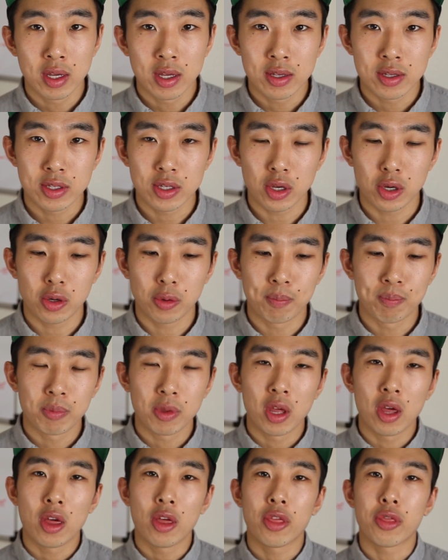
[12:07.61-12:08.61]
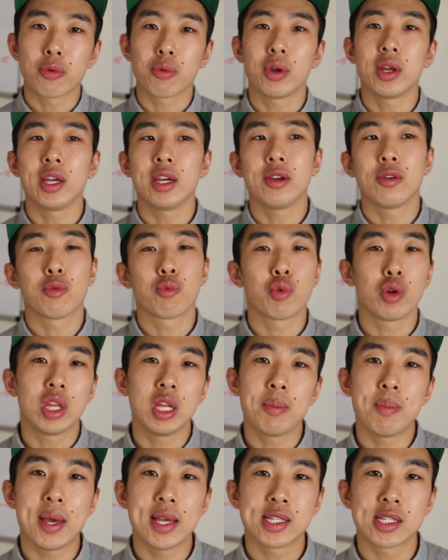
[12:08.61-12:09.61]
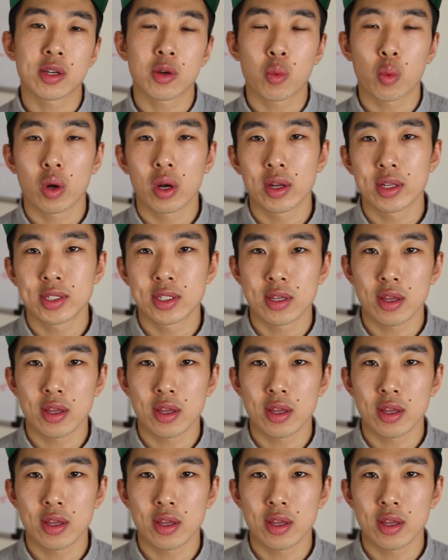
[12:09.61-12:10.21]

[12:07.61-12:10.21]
So three really basic words,